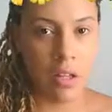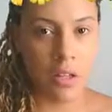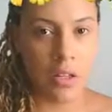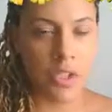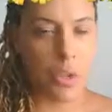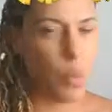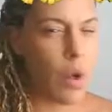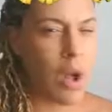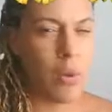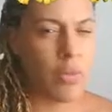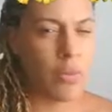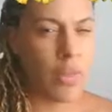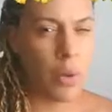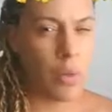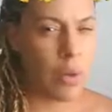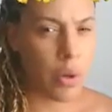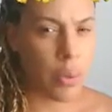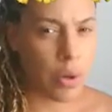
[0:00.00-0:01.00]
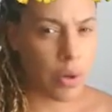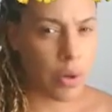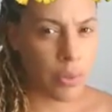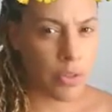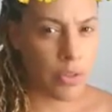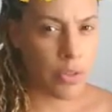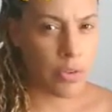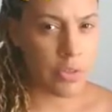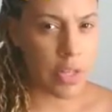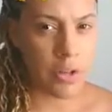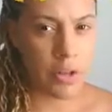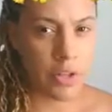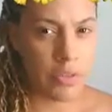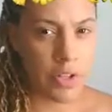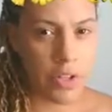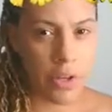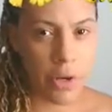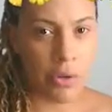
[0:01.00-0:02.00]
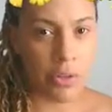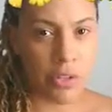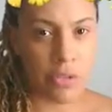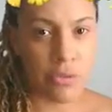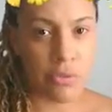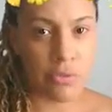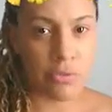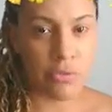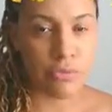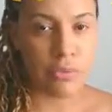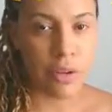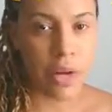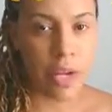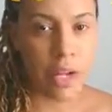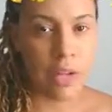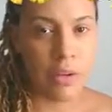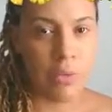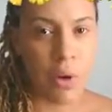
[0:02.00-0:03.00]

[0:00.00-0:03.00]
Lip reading: So why would they want to work with you? They don't even know you, right?